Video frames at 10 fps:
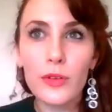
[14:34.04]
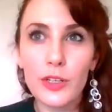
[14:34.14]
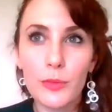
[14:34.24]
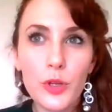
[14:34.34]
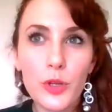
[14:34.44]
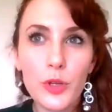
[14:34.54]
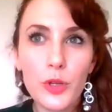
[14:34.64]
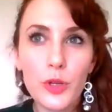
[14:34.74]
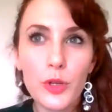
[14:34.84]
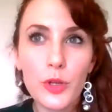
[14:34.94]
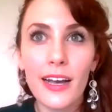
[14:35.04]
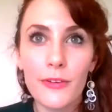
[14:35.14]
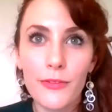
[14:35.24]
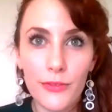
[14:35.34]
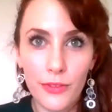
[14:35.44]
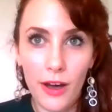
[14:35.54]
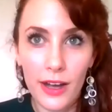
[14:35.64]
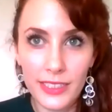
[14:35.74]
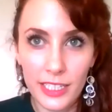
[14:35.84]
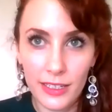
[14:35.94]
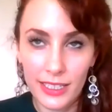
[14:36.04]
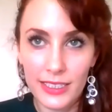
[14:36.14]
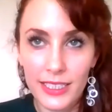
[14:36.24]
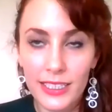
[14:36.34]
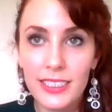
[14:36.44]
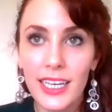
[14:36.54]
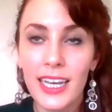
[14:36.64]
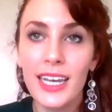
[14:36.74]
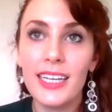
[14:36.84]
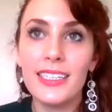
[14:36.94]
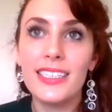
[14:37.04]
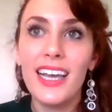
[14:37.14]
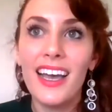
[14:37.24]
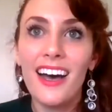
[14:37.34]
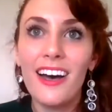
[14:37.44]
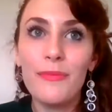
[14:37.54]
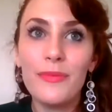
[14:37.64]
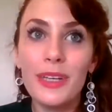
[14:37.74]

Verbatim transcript: you know, plurality of thought and lenses and um,